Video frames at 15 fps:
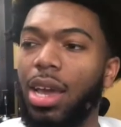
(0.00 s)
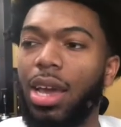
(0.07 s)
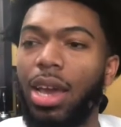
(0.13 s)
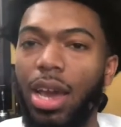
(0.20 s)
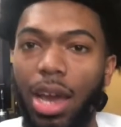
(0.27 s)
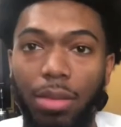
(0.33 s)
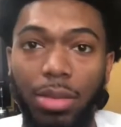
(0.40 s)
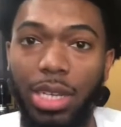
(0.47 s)

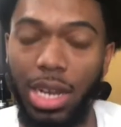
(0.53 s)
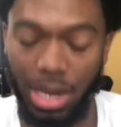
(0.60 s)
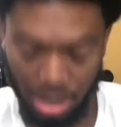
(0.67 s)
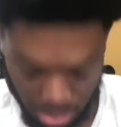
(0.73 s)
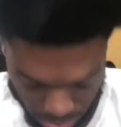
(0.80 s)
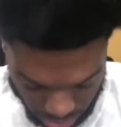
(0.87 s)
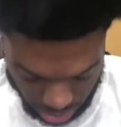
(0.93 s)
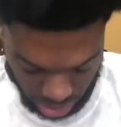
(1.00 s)
I'm telling
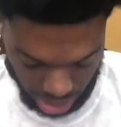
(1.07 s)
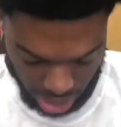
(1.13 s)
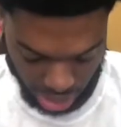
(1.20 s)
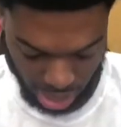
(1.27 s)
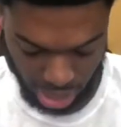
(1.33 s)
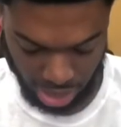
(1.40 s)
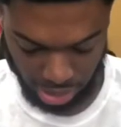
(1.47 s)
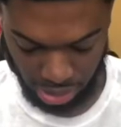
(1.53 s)
you,
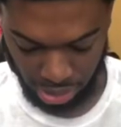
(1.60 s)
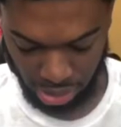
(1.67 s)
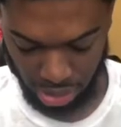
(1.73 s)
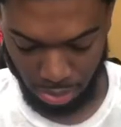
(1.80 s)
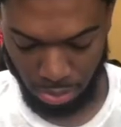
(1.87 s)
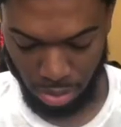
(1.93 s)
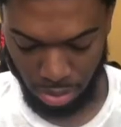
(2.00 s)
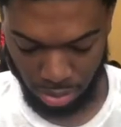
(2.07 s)
dead ass, this shit
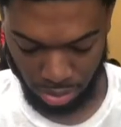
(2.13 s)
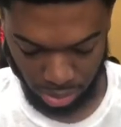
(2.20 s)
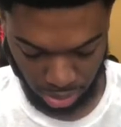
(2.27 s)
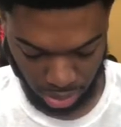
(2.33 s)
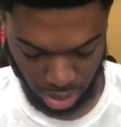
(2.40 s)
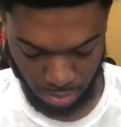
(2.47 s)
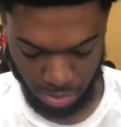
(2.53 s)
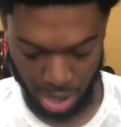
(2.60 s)
works.
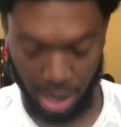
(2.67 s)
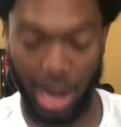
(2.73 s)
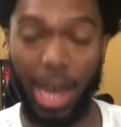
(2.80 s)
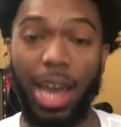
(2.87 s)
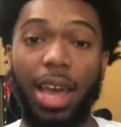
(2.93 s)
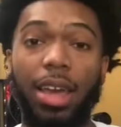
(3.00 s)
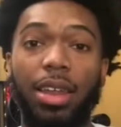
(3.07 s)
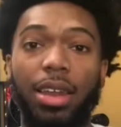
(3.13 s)
I'm not
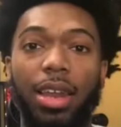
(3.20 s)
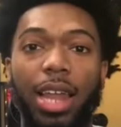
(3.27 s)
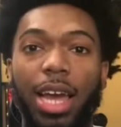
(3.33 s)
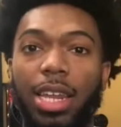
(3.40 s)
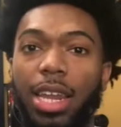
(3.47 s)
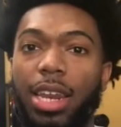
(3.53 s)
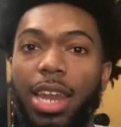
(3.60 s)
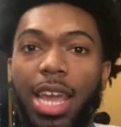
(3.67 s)
lying. Like
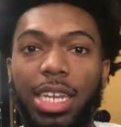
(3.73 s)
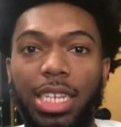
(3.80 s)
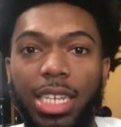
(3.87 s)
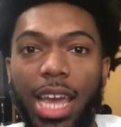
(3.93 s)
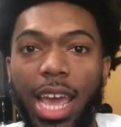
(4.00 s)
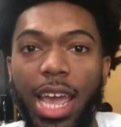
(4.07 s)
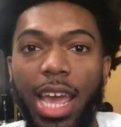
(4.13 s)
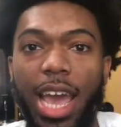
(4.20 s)
the next
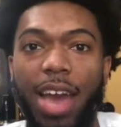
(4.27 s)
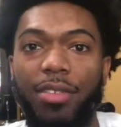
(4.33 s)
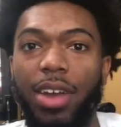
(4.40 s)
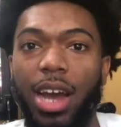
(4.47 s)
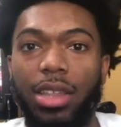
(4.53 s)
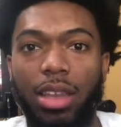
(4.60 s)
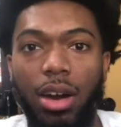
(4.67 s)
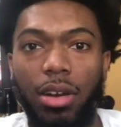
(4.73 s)
day after I
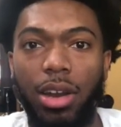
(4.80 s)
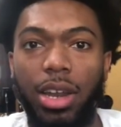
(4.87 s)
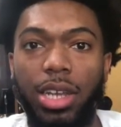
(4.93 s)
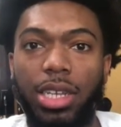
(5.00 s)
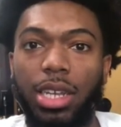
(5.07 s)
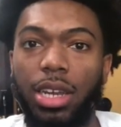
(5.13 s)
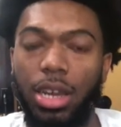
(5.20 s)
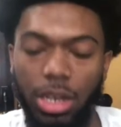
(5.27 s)
thought of this,
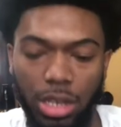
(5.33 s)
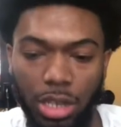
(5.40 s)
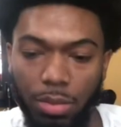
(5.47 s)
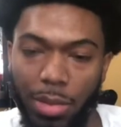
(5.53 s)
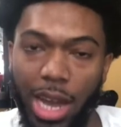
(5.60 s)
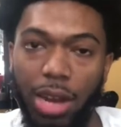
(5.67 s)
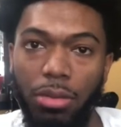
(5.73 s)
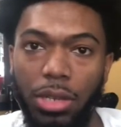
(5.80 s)

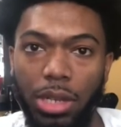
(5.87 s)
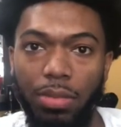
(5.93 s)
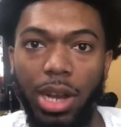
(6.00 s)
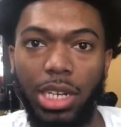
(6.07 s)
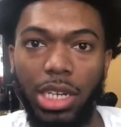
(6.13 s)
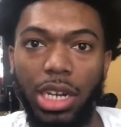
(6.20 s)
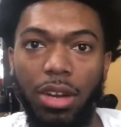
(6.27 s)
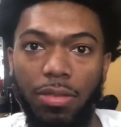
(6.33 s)
somebody was in my
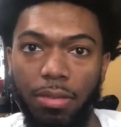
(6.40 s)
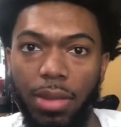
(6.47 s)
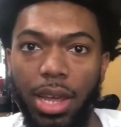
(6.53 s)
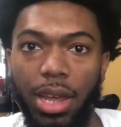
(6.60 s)
chair from that,